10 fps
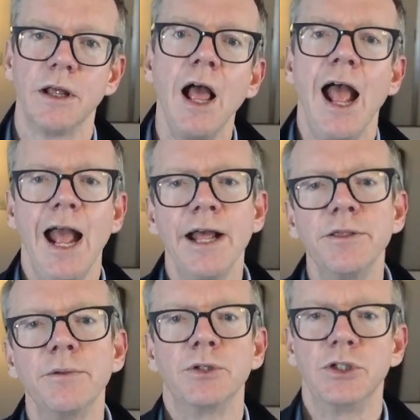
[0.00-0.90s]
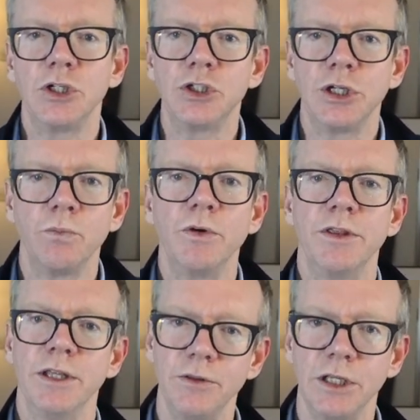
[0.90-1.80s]
and the positioning within
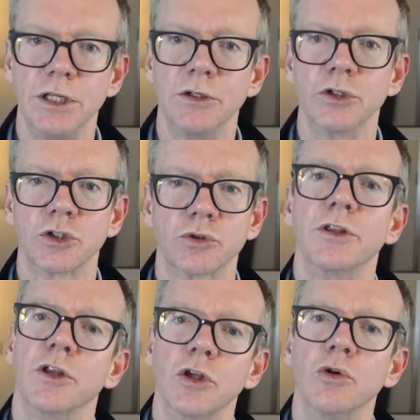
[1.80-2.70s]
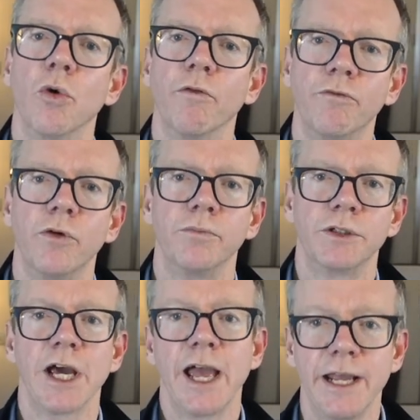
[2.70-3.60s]
the industry that your firm
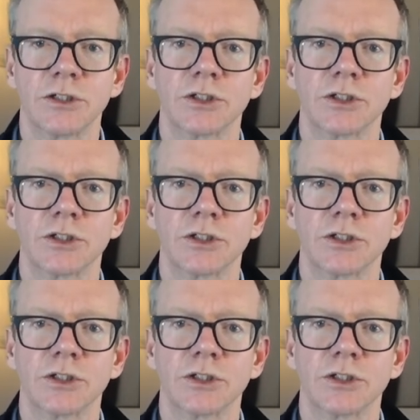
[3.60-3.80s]
takes.